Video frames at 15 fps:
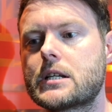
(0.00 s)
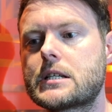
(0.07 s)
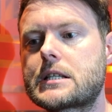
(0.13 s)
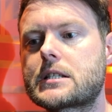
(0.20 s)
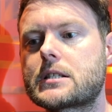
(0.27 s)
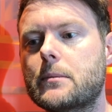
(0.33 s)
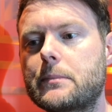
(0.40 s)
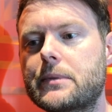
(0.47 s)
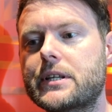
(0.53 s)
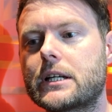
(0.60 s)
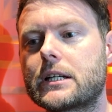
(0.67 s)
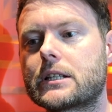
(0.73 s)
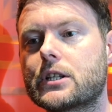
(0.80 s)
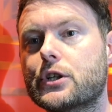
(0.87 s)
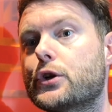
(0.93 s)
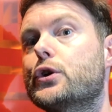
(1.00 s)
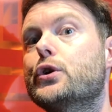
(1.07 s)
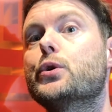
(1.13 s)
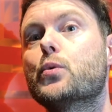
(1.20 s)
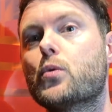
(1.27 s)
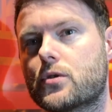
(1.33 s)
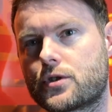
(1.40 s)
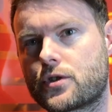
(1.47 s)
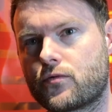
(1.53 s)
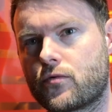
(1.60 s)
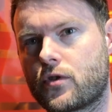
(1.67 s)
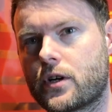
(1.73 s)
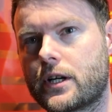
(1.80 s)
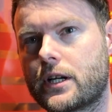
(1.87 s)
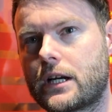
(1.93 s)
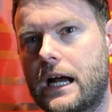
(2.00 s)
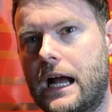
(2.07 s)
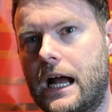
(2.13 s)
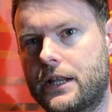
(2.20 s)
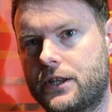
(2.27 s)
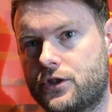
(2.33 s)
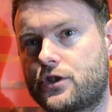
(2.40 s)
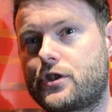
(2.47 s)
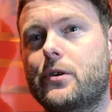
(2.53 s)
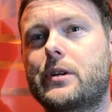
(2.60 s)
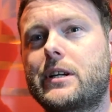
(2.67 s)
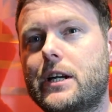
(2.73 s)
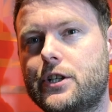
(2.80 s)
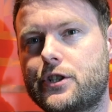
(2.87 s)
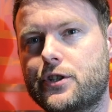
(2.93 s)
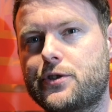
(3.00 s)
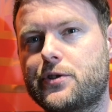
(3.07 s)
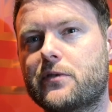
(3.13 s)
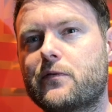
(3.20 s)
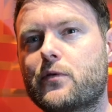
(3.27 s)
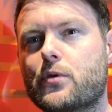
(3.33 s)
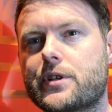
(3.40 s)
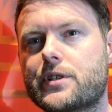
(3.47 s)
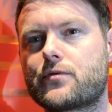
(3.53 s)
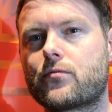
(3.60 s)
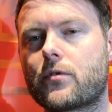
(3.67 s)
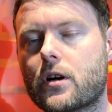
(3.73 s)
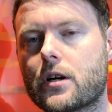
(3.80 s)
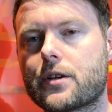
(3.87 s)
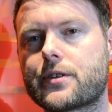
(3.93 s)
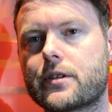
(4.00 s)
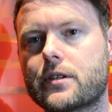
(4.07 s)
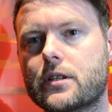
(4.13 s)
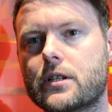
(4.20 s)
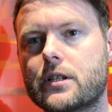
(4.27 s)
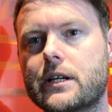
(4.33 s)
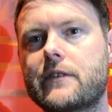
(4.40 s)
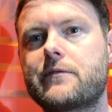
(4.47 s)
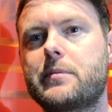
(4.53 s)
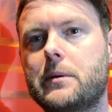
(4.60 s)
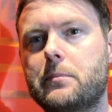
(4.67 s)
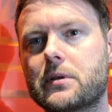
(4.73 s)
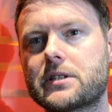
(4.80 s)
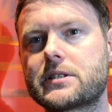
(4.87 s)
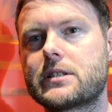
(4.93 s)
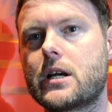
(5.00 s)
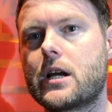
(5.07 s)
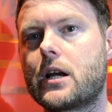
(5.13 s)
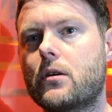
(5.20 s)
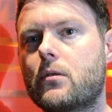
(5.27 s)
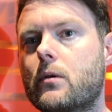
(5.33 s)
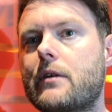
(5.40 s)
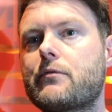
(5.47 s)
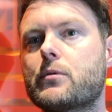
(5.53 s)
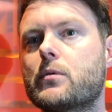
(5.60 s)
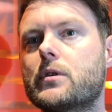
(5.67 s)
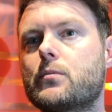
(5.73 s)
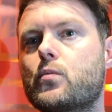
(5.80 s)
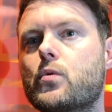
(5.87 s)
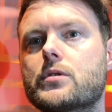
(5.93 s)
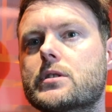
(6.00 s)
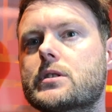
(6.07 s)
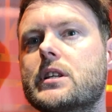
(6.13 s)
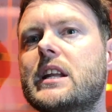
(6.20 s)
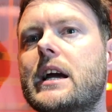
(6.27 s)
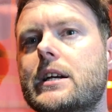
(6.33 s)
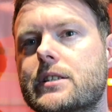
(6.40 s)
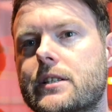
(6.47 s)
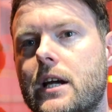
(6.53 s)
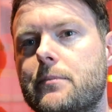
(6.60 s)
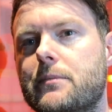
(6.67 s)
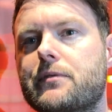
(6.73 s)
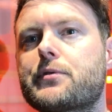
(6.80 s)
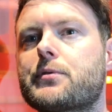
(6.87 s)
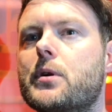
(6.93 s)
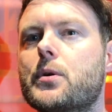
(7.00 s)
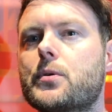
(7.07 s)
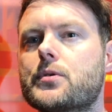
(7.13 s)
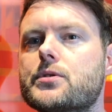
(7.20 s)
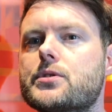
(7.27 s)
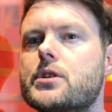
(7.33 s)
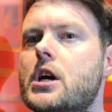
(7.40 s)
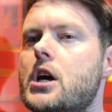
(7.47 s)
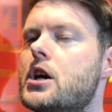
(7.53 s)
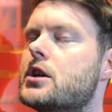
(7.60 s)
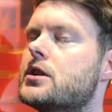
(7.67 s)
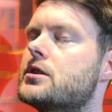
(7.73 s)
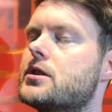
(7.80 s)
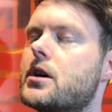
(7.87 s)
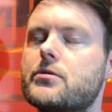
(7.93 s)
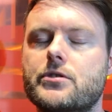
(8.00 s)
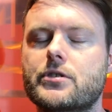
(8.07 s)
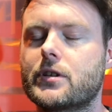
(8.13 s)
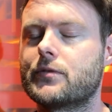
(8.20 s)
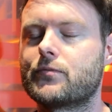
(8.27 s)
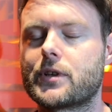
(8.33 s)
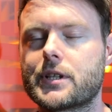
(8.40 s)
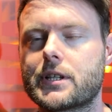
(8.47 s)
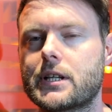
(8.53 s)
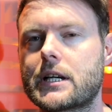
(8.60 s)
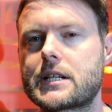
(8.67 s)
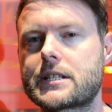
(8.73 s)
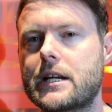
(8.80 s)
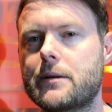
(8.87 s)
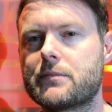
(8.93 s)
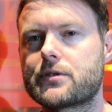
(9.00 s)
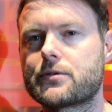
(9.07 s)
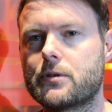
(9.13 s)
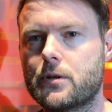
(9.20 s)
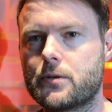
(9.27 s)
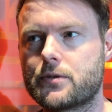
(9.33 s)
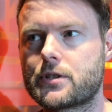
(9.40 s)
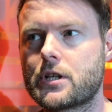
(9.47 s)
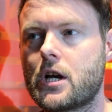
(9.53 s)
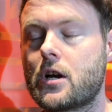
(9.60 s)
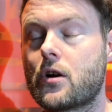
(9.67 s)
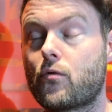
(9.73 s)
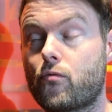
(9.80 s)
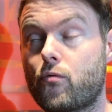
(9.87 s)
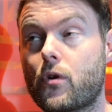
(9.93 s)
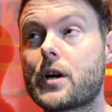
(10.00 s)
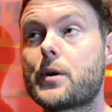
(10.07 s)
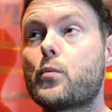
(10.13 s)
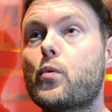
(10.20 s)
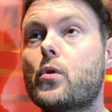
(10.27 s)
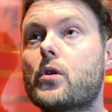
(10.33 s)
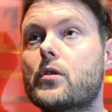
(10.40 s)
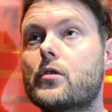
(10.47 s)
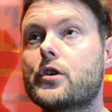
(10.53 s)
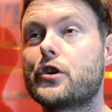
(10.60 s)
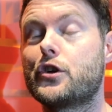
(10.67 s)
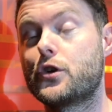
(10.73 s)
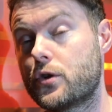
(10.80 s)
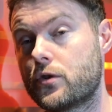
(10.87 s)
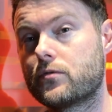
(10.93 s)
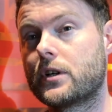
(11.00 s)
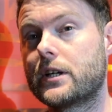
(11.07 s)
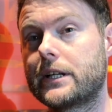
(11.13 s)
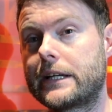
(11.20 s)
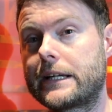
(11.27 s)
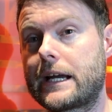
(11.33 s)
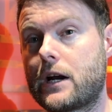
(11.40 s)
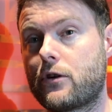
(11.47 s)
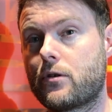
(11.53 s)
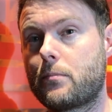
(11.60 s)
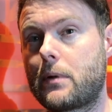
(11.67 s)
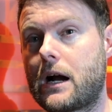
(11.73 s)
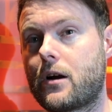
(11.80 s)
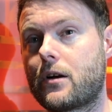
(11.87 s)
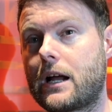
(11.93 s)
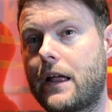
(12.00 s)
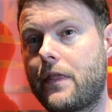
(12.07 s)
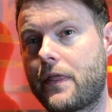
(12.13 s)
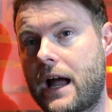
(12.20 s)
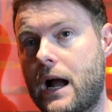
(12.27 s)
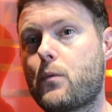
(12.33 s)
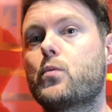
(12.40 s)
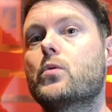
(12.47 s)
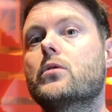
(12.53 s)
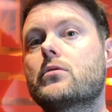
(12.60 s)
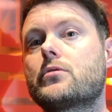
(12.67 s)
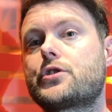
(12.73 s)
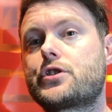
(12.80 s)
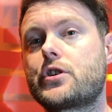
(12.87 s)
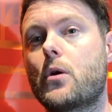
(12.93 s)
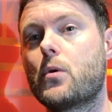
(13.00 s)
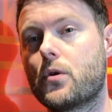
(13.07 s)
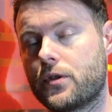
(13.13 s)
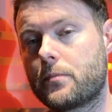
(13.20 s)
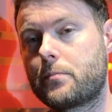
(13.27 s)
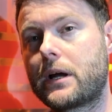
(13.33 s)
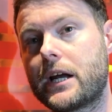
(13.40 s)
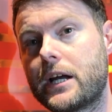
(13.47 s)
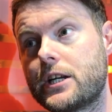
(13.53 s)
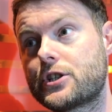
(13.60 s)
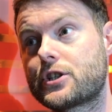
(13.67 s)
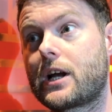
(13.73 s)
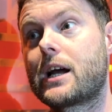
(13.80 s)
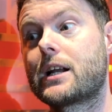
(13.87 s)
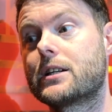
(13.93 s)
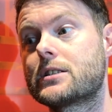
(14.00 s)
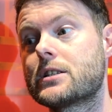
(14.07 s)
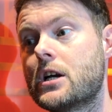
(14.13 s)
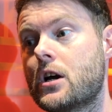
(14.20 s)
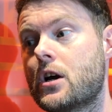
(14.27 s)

something that you want to write, that showcases your voice, rather than if people are saying, oh, everyone wants the next Game of Thrones. Don't try and write the next Game of Thrones. Write what you really care about, and that will show on the page. And